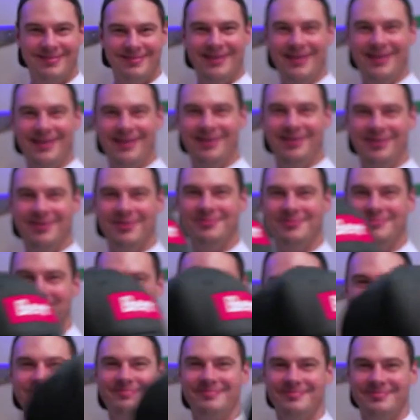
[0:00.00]
from
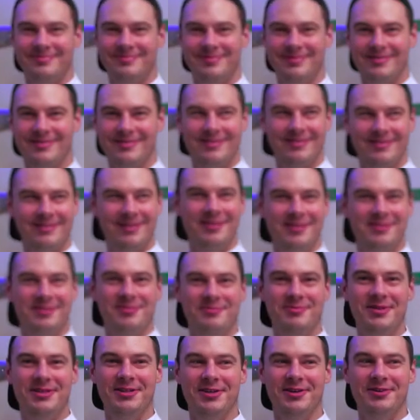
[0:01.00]
Germany.
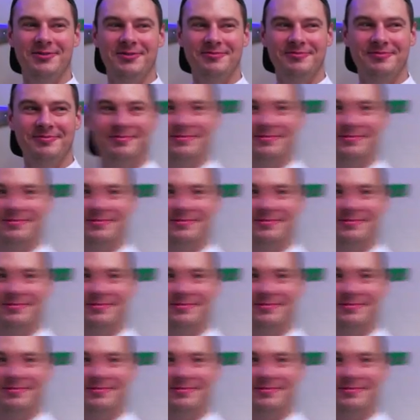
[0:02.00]
And then